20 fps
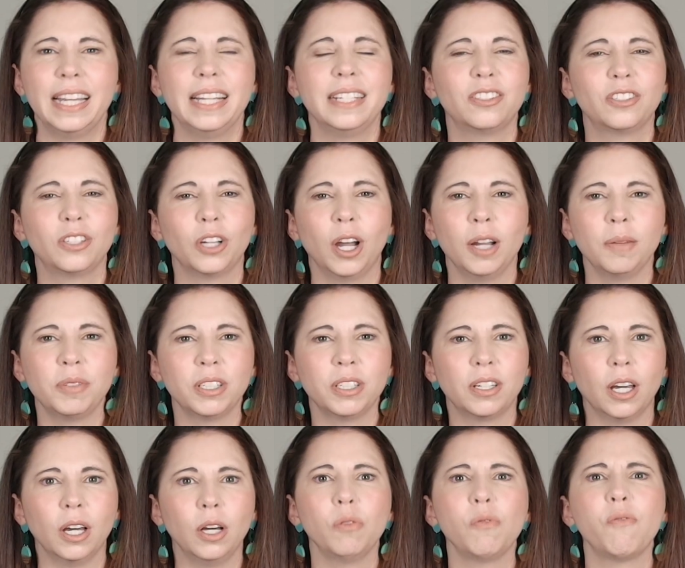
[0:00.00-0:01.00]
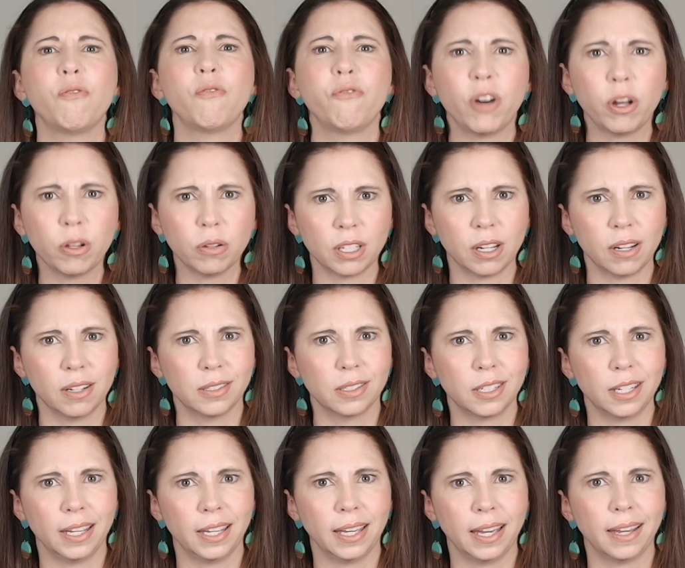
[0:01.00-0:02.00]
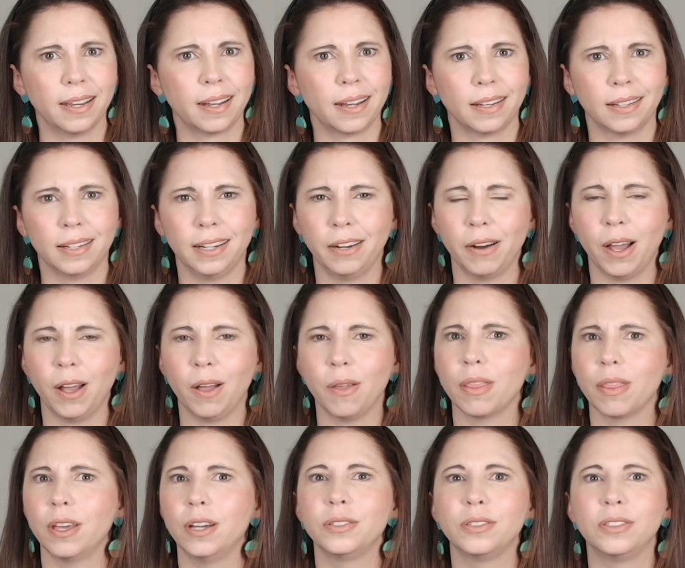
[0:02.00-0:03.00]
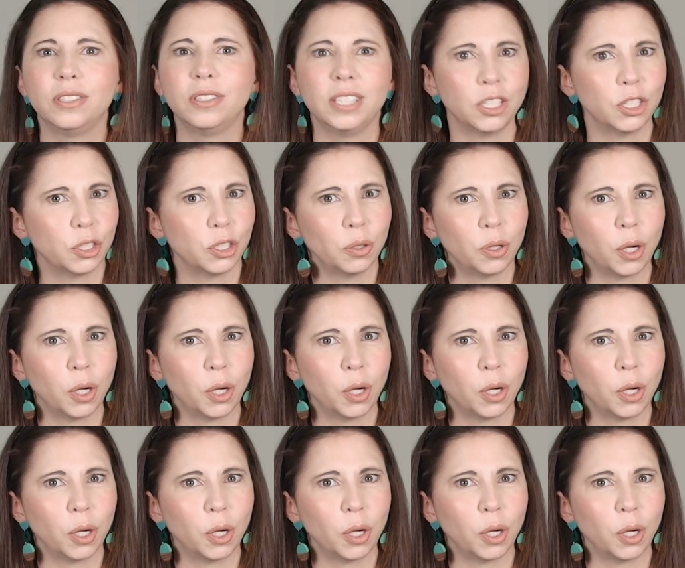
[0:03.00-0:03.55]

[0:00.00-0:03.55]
It's time to go folder hunting and clear out those digital